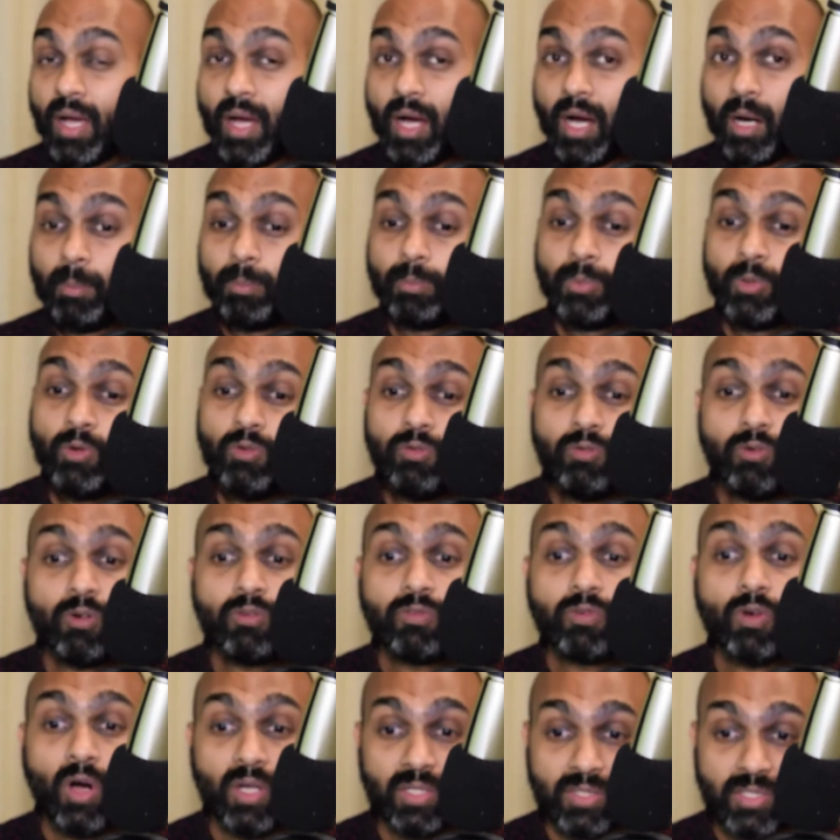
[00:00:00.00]
A proof
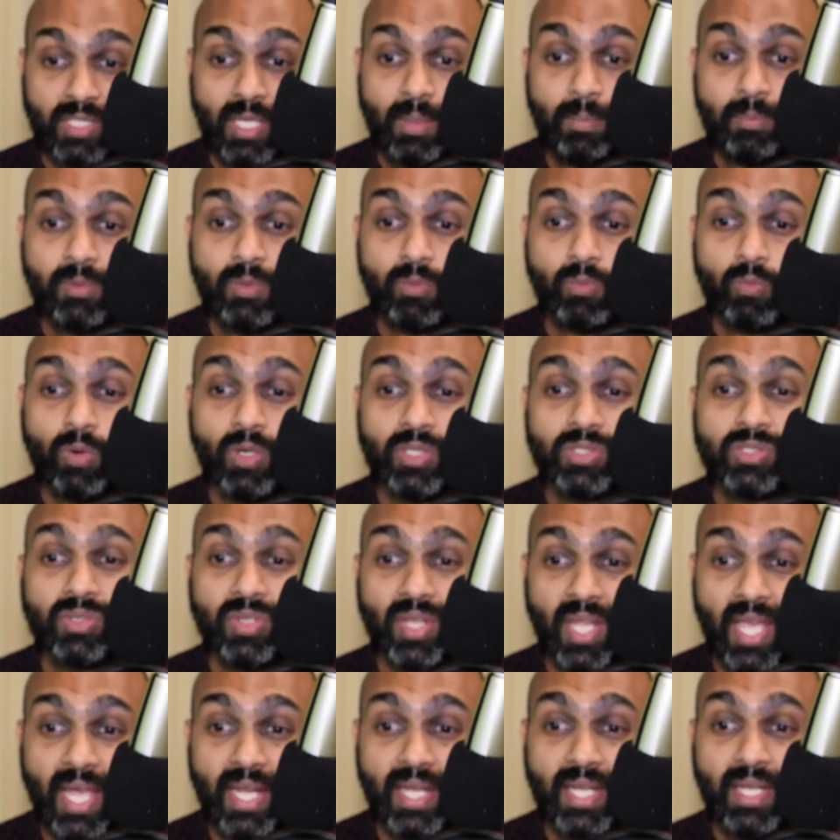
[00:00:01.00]
of concept was
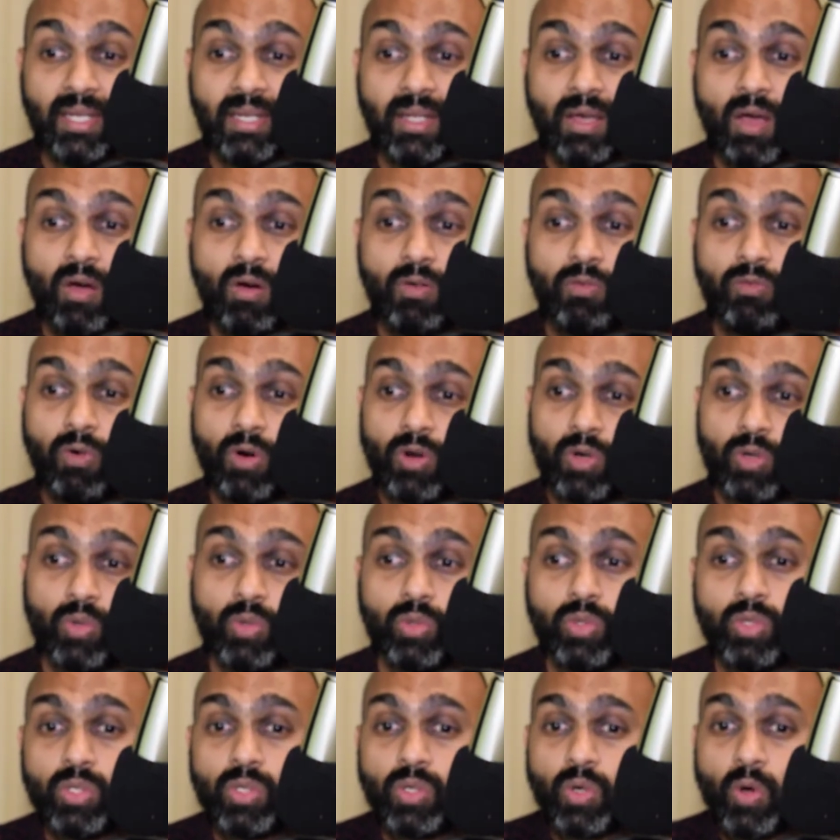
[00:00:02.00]
created for
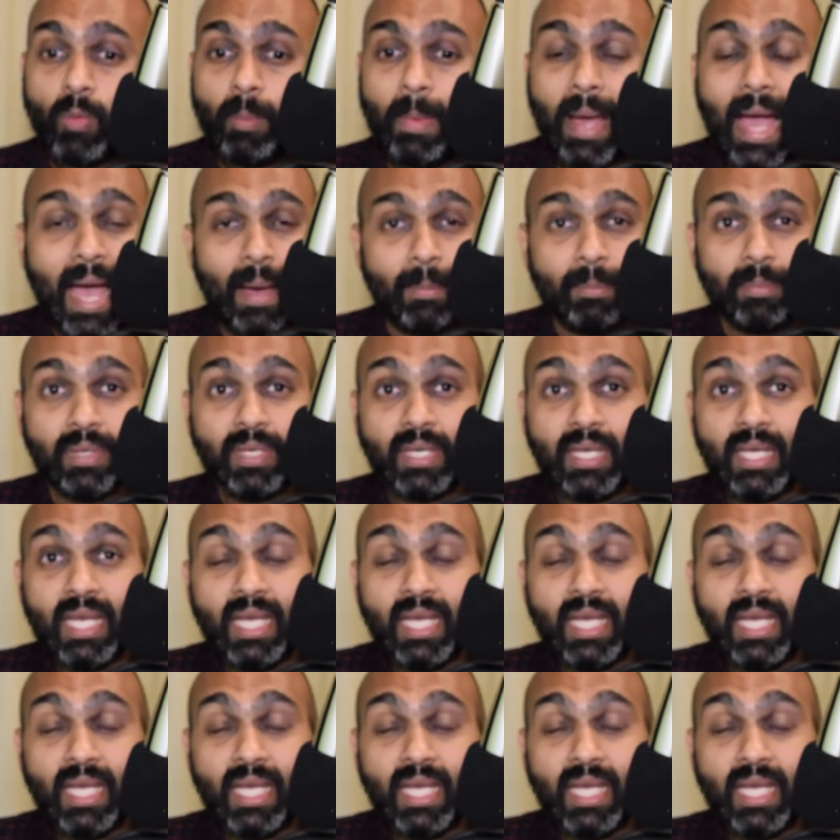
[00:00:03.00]
Google Chrome app.